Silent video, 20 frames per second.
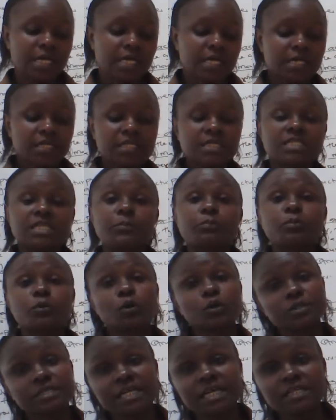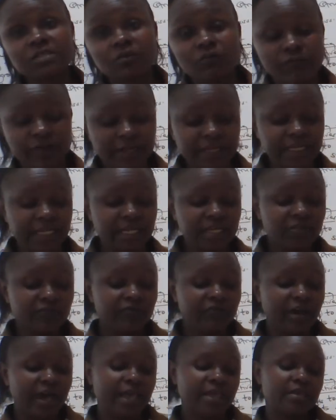It is the process of
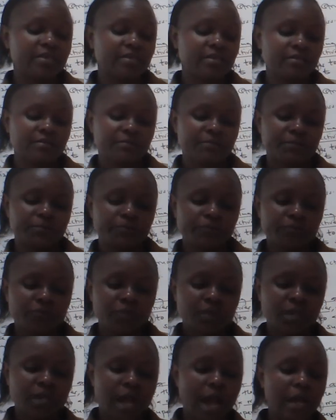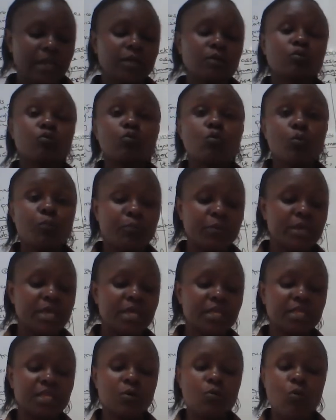identifying and
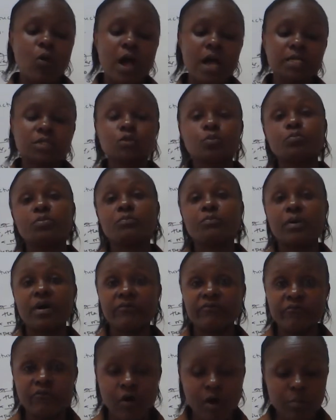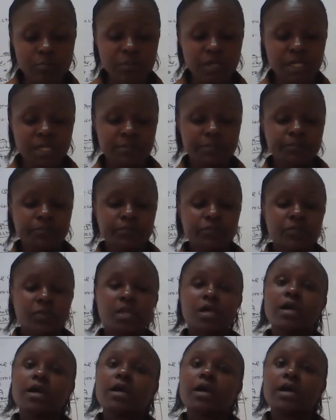grouping the work to be performed,
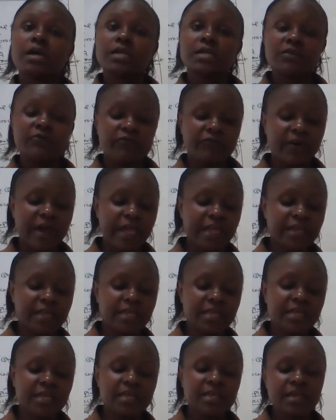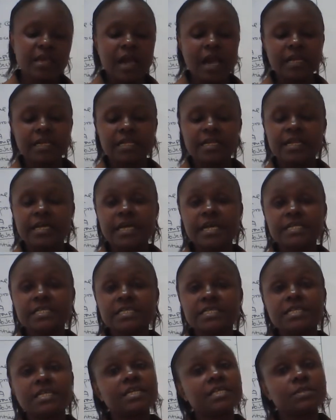defining and
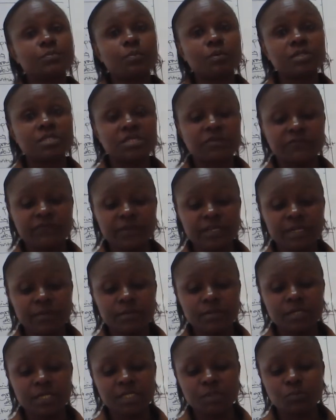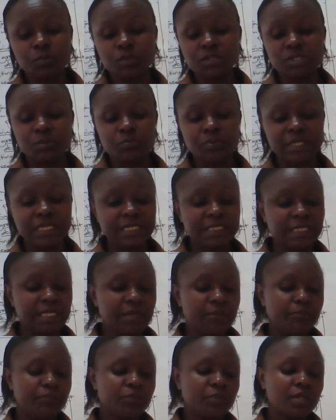delegating
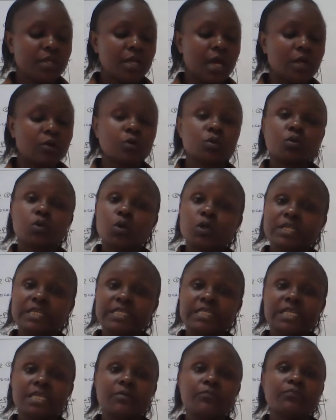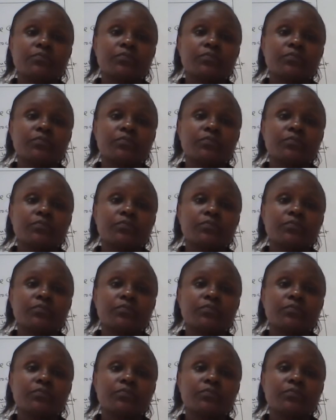responsibility and authority,